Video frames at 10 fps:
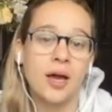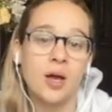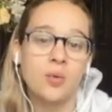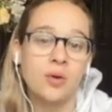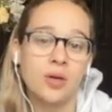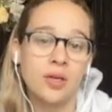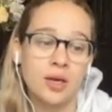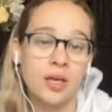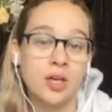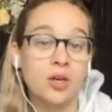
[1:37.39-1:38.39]
I would
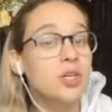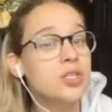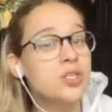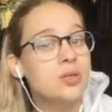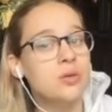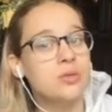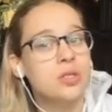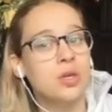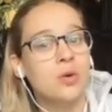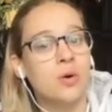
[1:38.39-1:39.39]
encourage you to
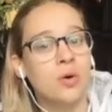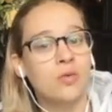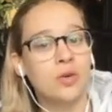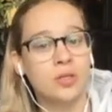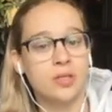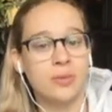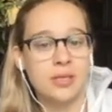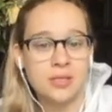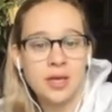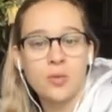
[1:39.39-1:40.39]
go over to my
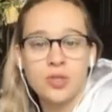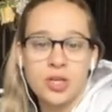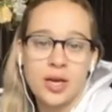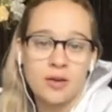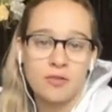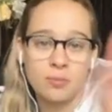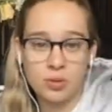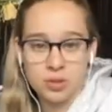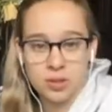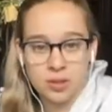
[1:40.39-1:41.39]
site, which I have
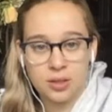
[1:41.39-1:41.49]
pulled